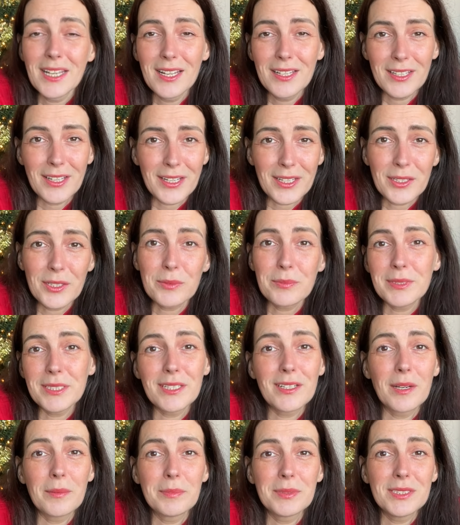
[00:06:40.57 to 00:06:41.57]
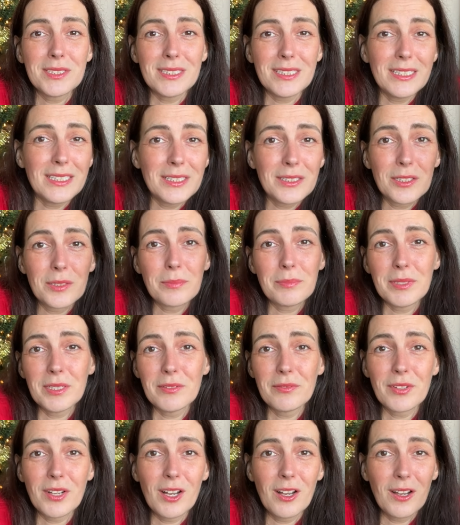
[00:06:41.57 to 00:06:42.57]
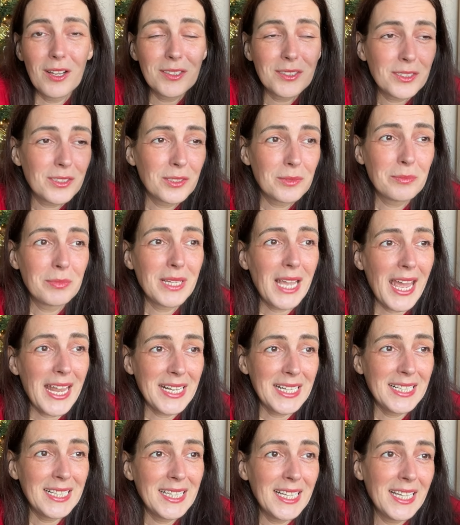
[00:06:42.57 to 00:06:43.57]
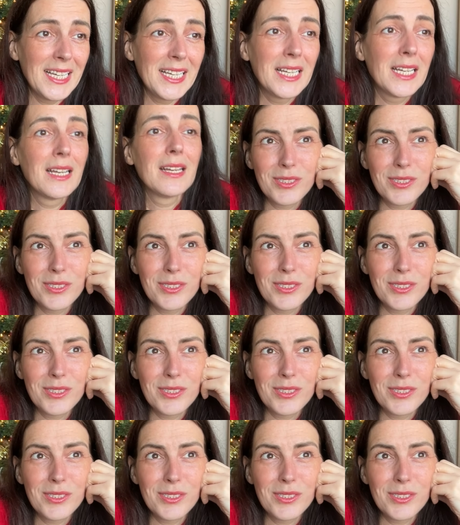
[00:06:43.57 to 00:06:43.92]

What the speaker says: Like, could be a cup of tea, could be a vase, could be anything.